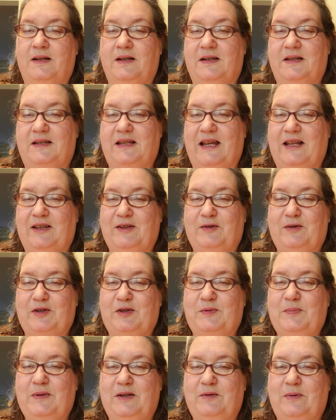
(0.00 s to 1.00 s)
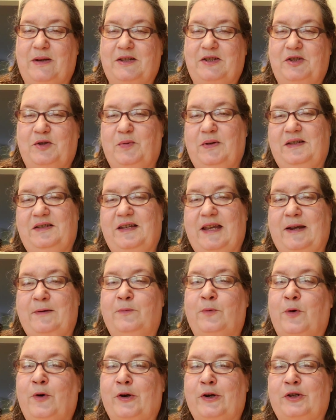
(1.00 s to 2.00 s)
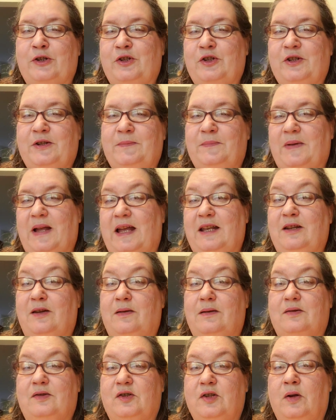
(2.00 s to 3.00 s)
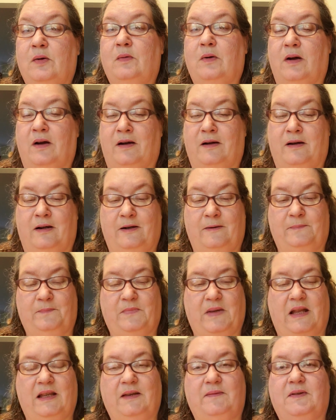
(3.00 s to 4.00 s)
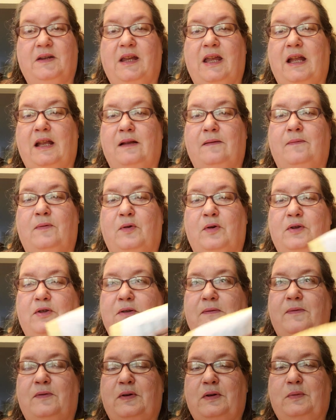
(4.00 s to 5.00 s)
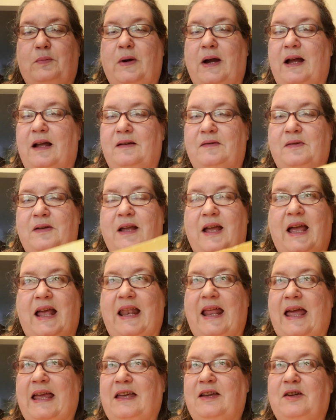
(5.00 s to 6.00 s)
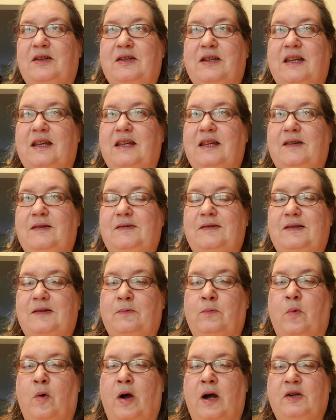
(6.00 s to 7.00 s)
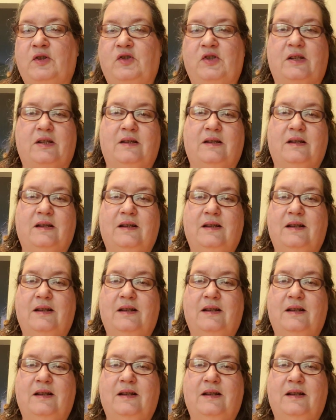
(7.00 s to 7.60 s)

St. Louis, Midwest, so we say wash. I know there's no R. I lived in California for a while, and I couldn't get used to washing.